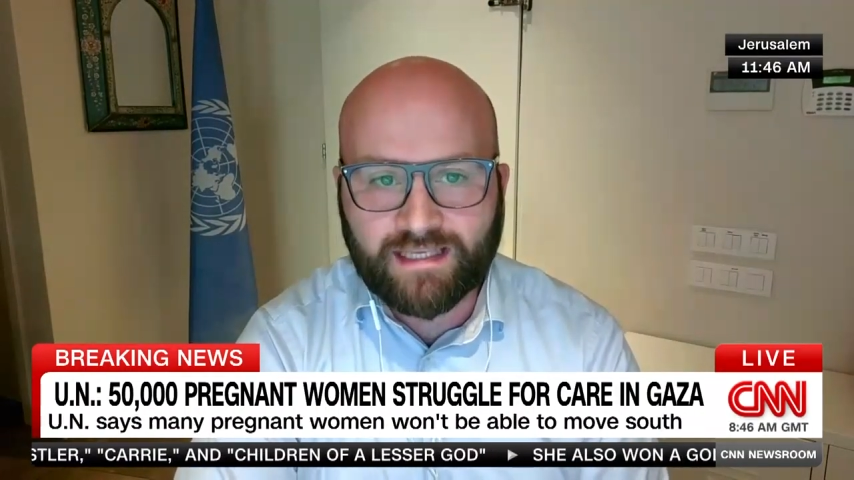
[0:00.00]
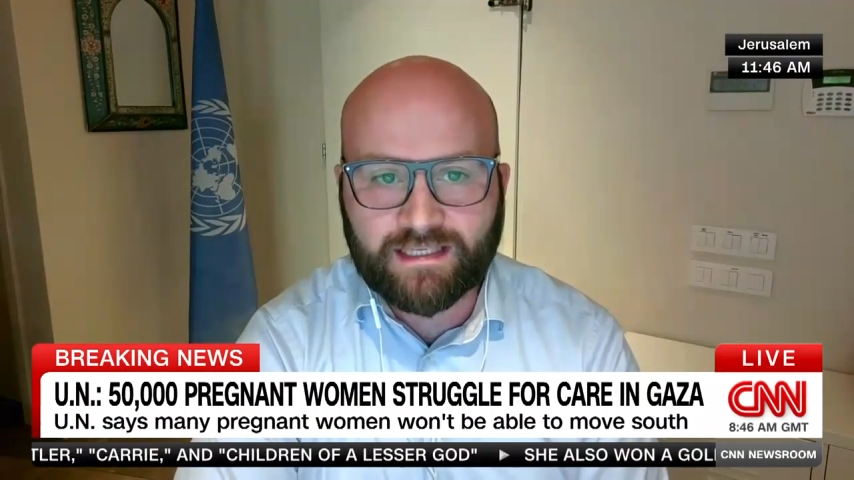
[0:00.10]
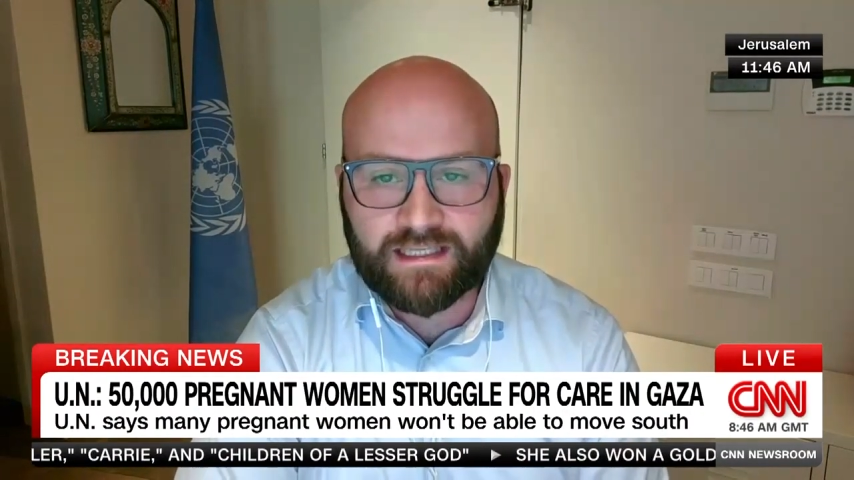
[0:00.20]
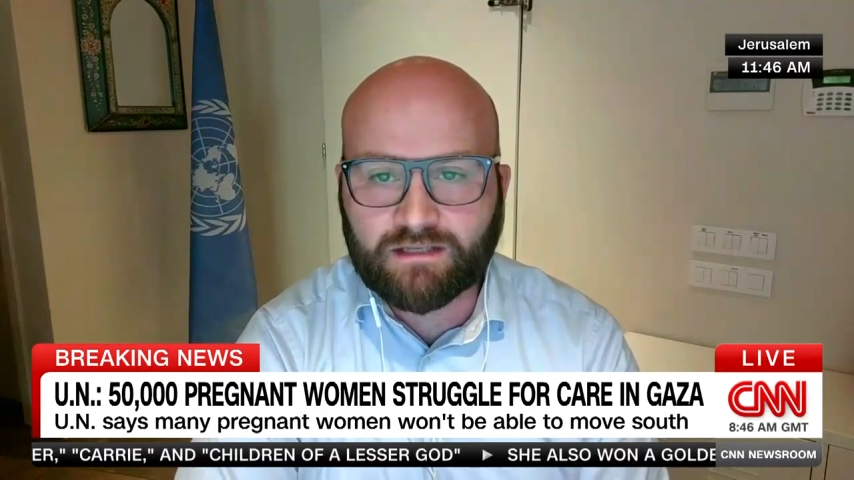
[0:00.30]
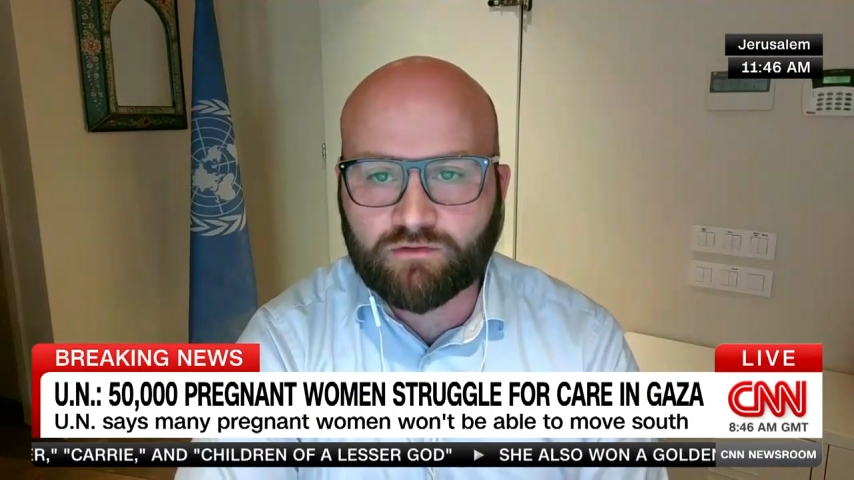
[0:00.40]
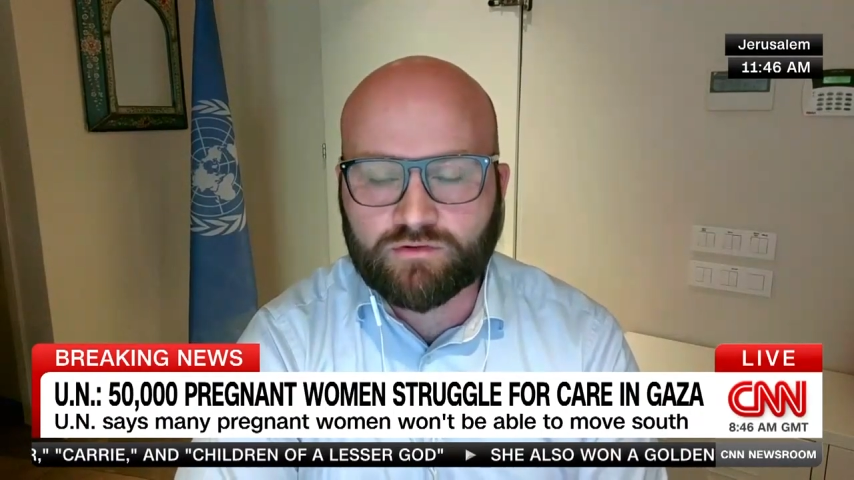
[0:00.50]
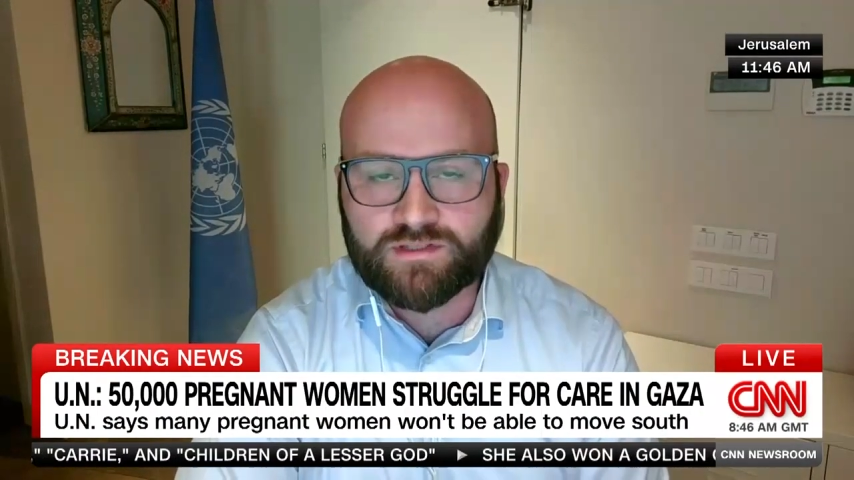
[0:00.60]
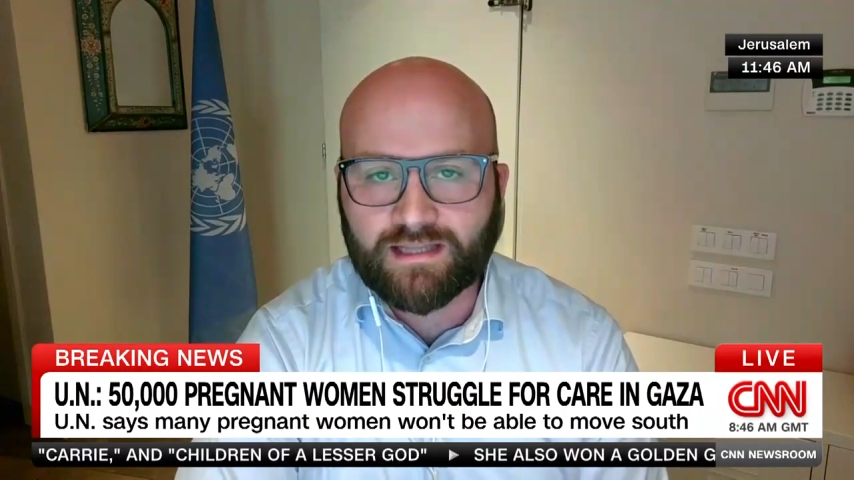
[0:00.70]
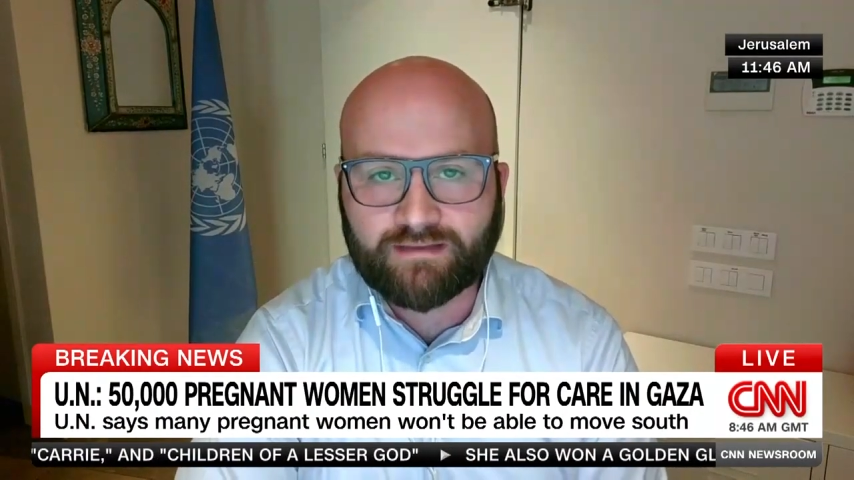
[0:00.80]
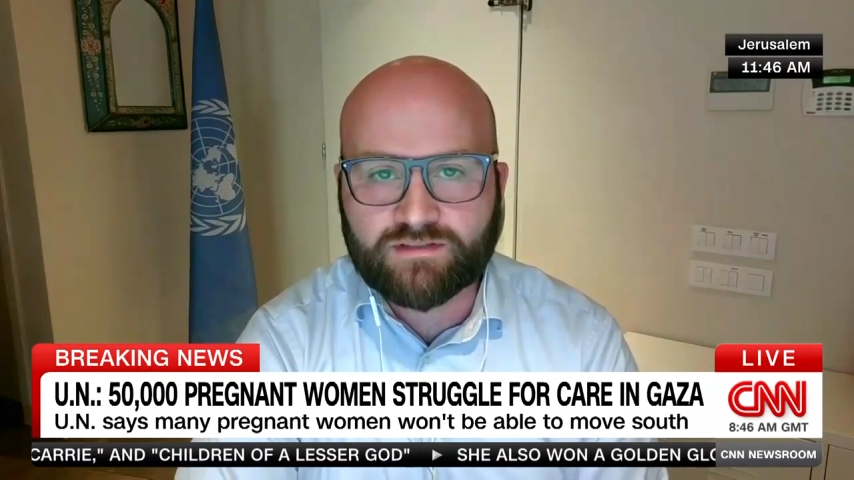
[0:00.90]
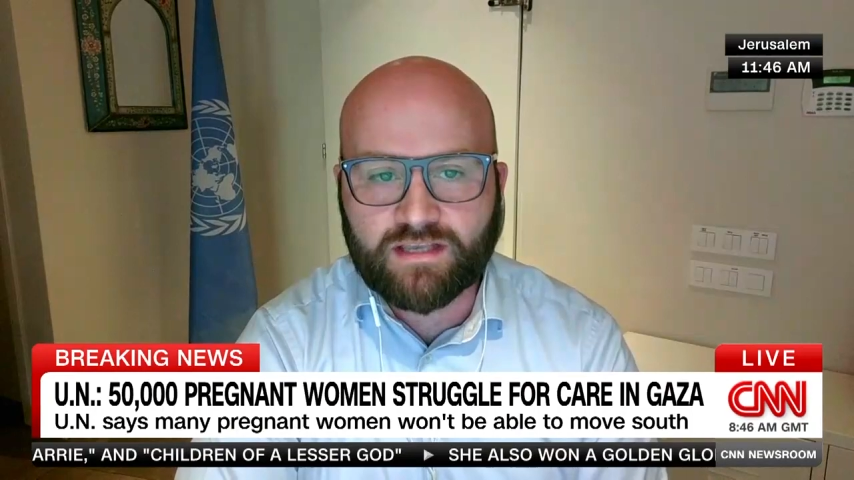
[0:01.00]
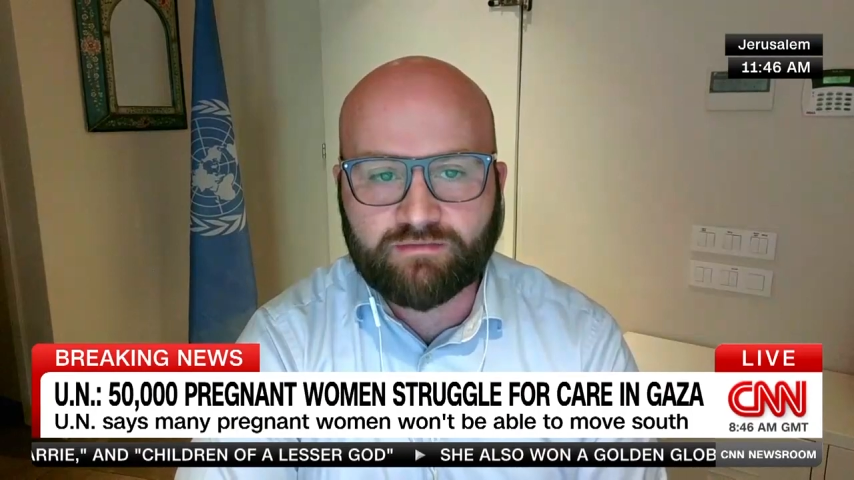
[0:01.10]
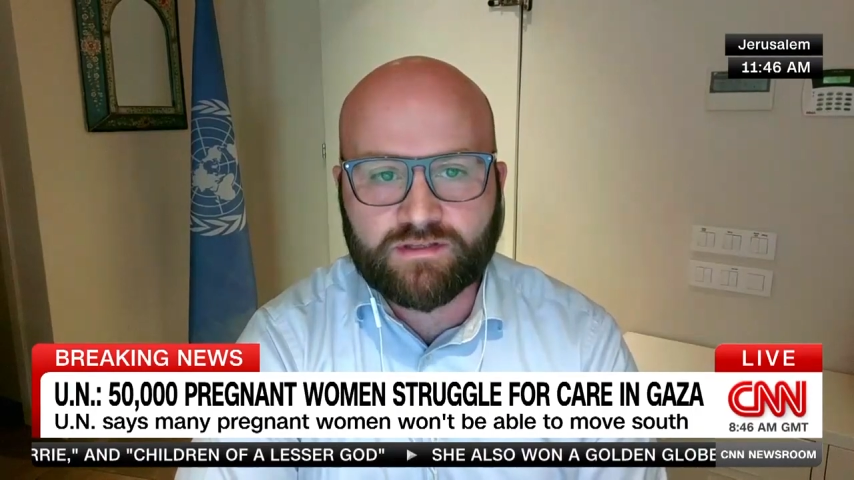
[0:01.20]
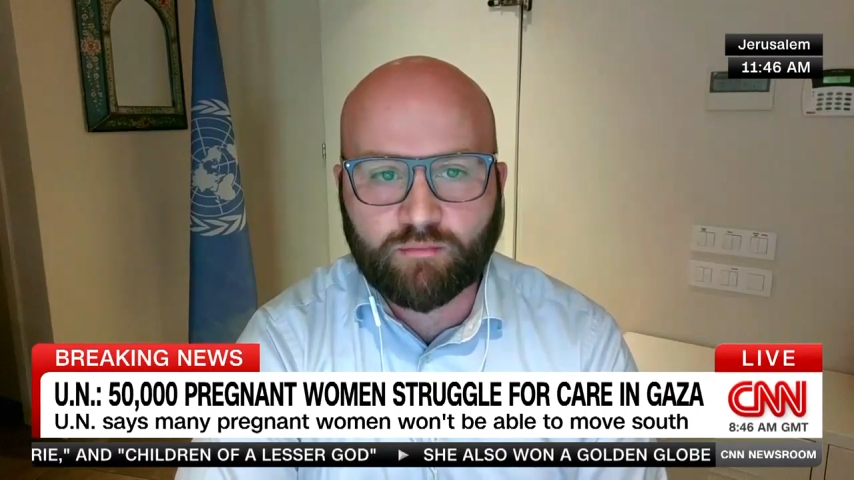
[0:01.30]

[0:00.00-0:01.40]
in need of those life-saving